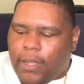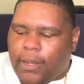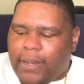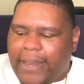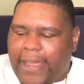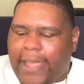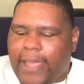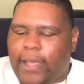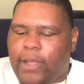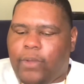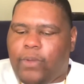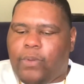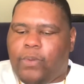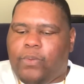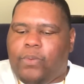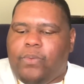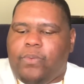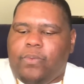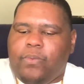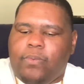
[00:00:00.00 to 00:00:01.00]

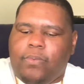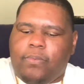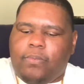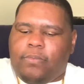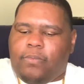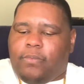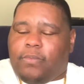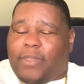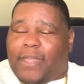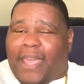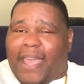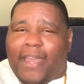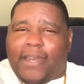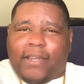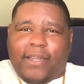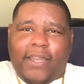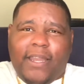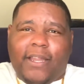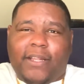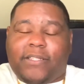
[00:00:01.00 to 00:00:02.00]
Now, the
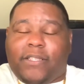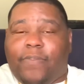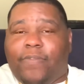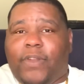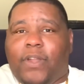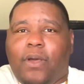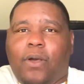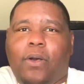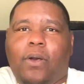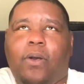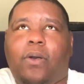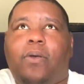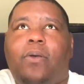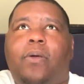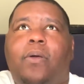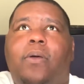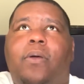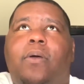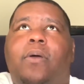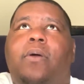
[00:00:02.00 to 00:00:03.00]
analytics of it all,
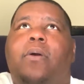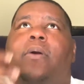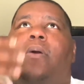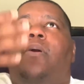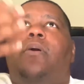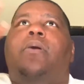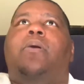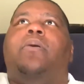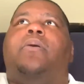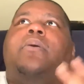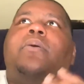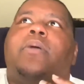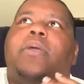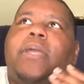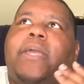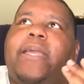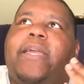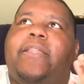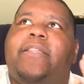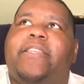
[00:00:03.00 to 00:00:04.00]

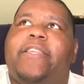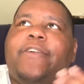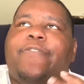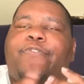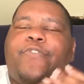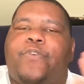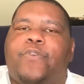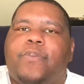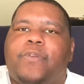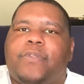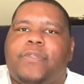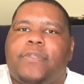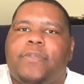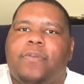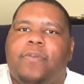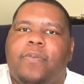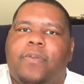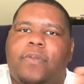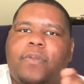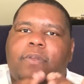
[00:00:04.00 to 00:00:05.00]
it differs.
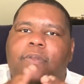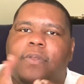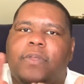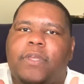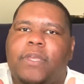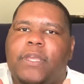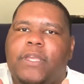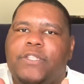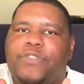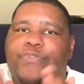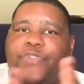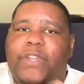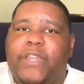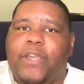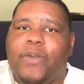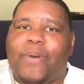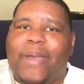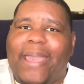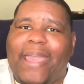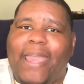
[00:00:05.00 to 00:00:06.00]
Each
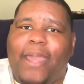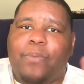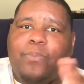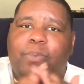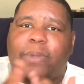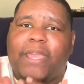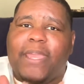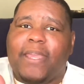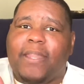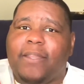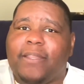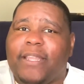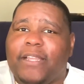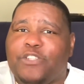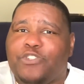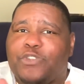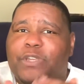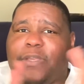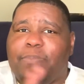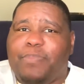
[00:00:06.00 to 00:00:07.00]
video ad rate
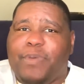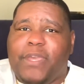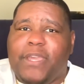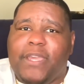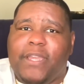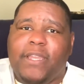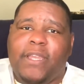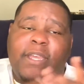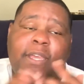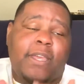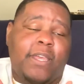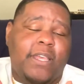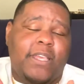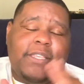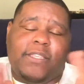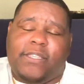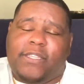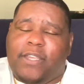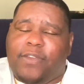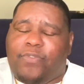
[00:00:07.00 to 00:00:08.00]
that you get paid
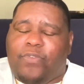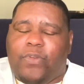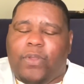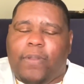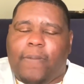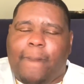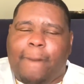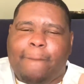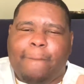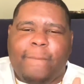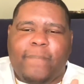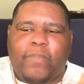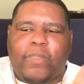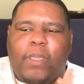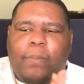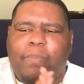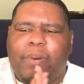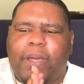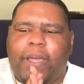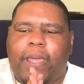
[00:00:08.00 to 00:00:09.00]
is different.
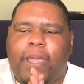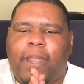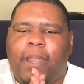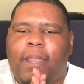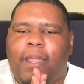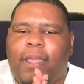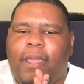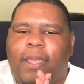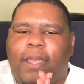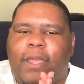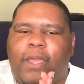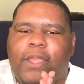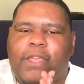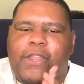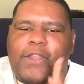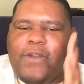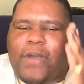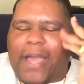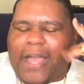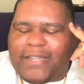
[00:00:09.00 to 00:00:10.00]
But,
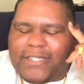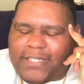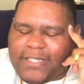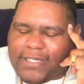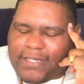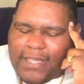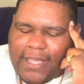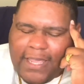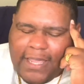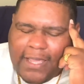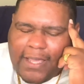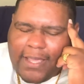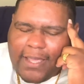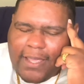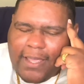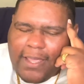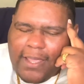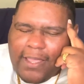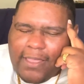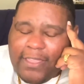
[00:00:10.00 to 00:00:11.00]
you know, I just think
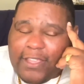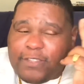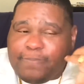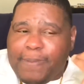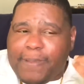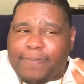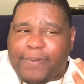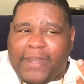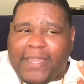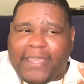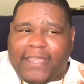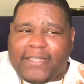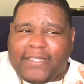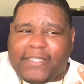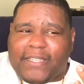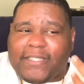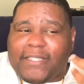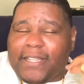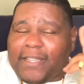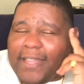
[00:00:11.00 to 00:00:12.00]
there's people that get
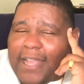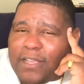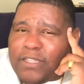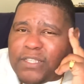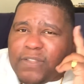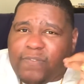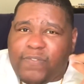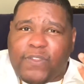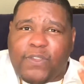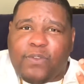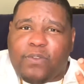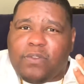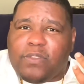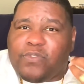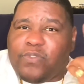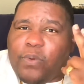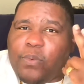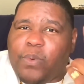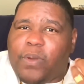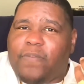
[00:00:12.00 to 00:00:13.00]
60,000
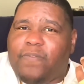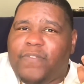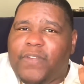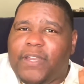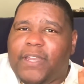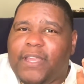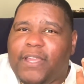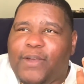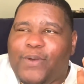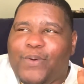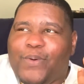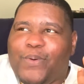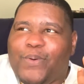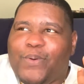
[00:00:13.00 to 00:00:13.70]
views for one video.